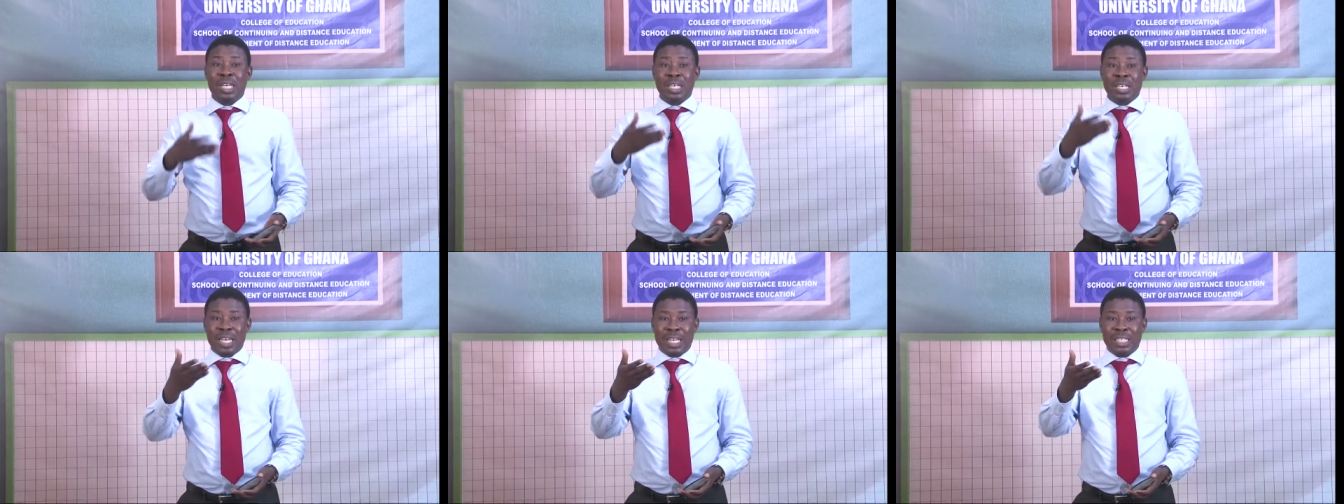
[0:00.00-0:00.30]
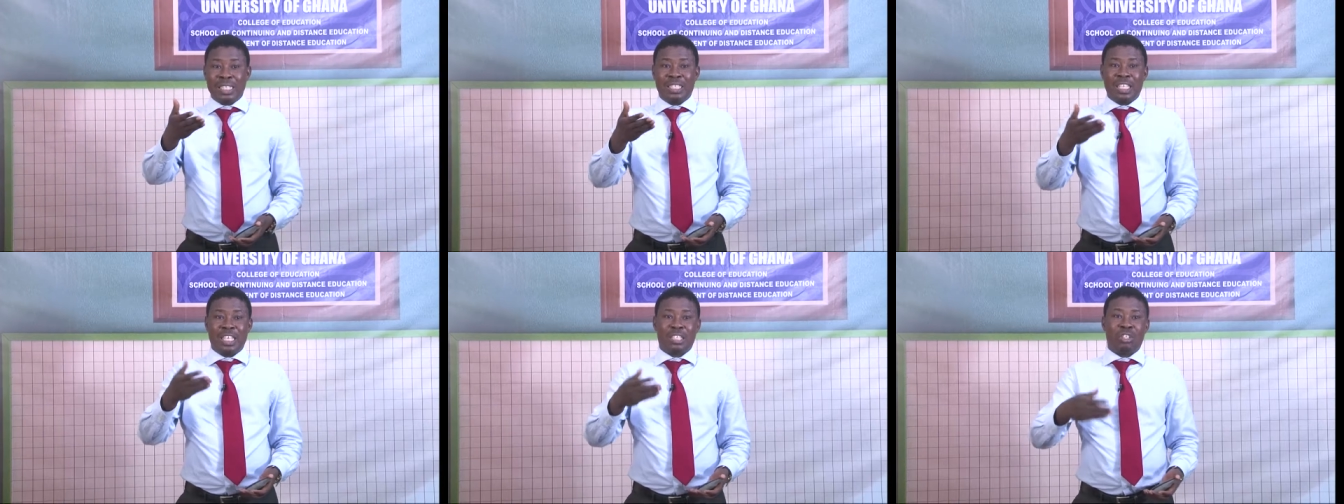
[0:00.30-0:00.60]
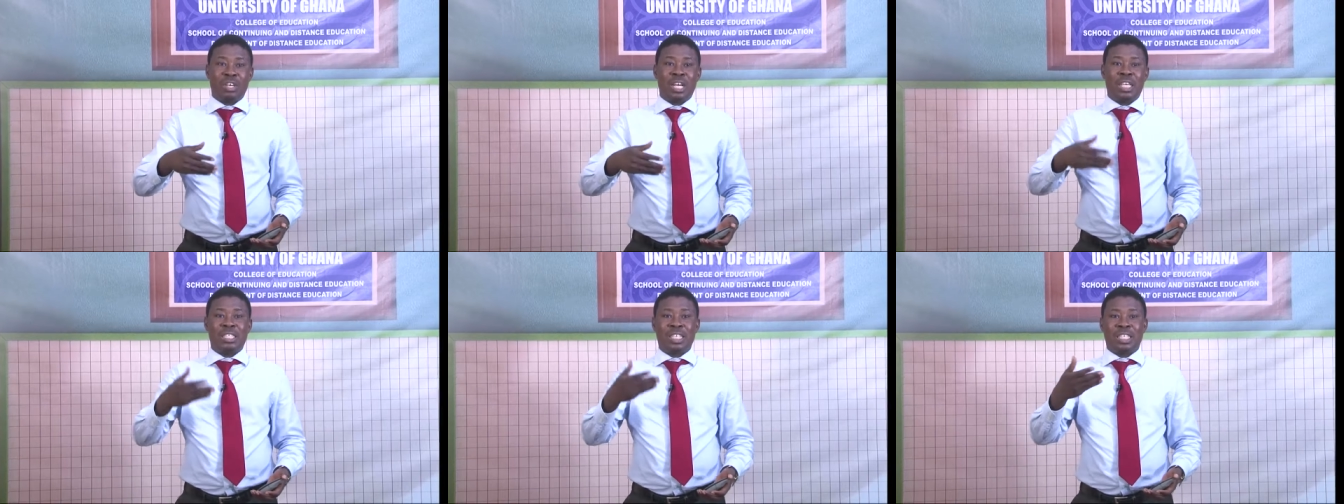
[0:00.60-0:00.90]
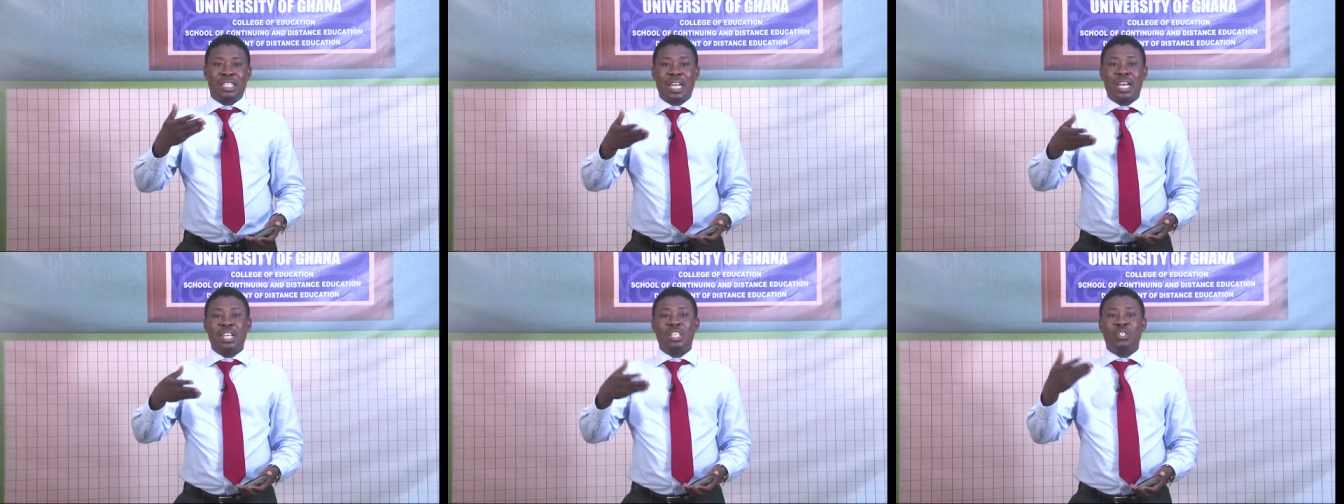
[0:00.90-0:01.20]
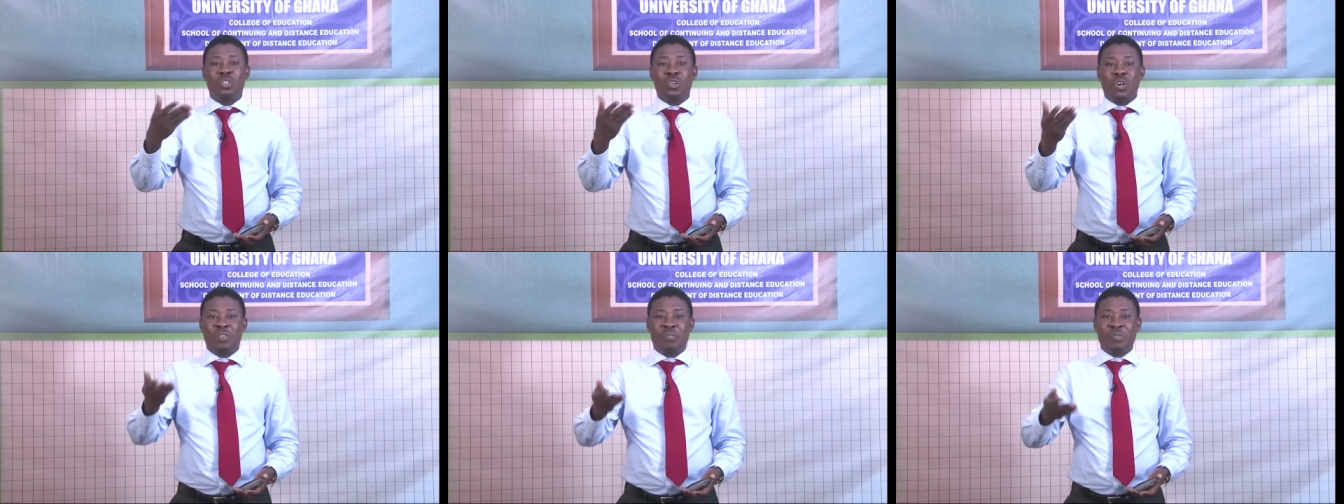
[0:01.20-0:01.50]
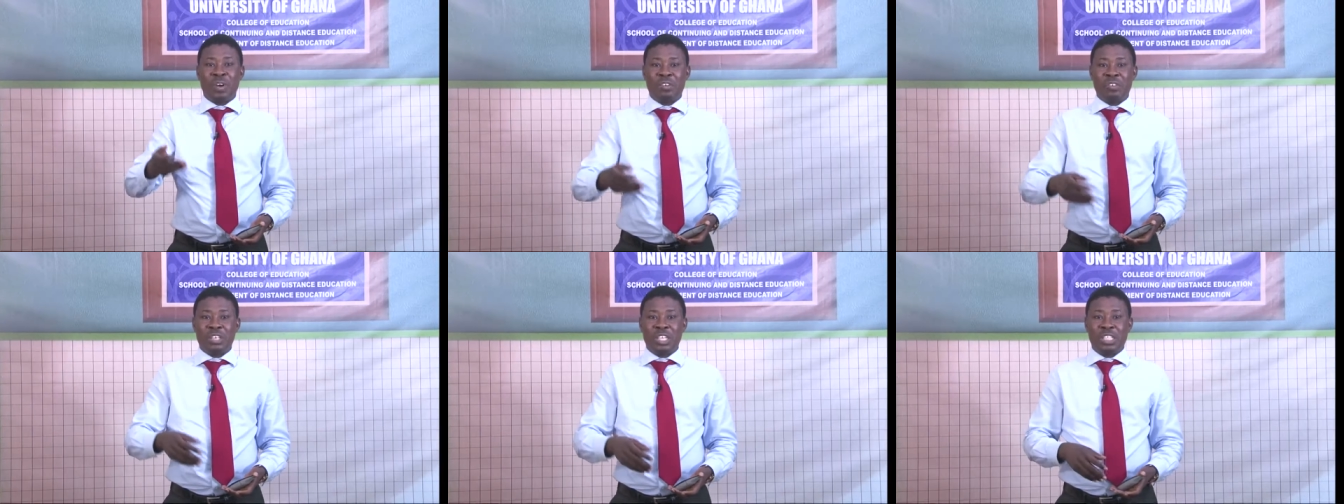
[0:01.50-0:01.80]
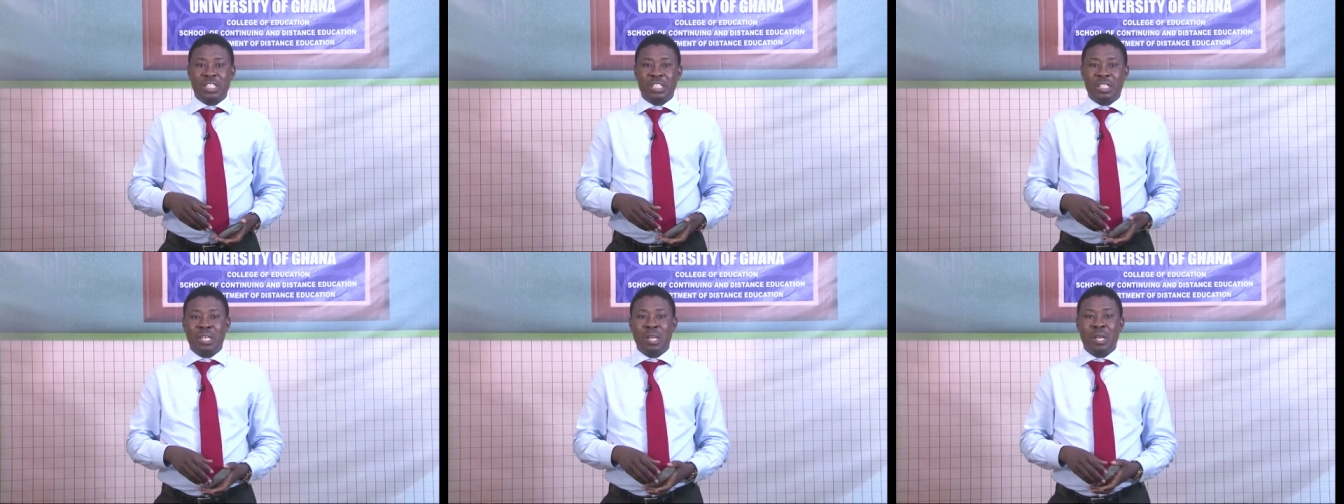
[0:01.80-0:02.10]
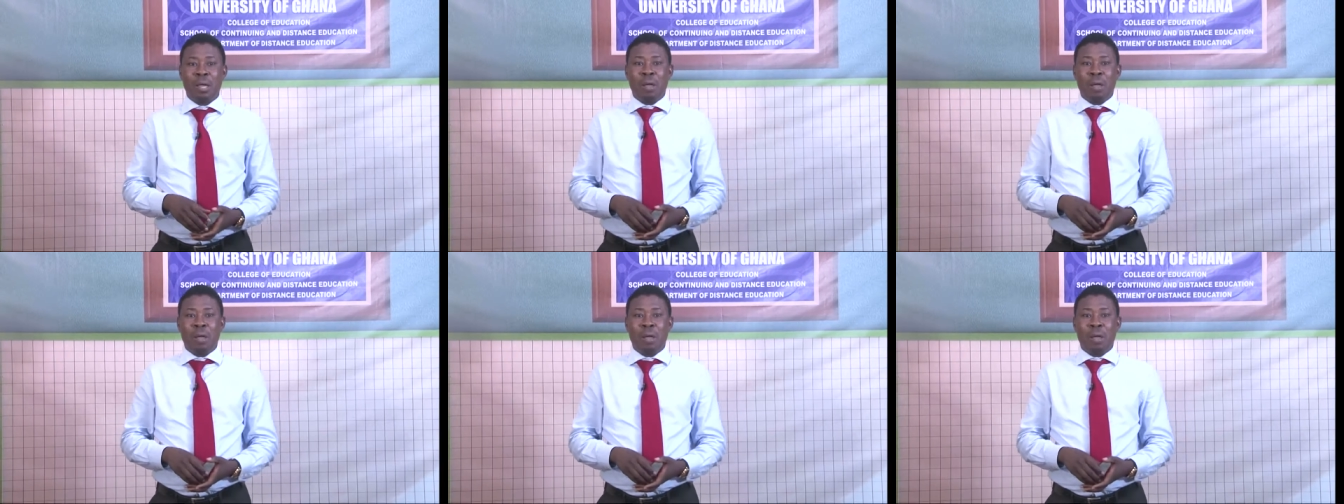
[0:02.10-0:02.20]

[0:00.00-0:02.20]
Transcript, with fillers: That is a trust, a charity, or a foundation.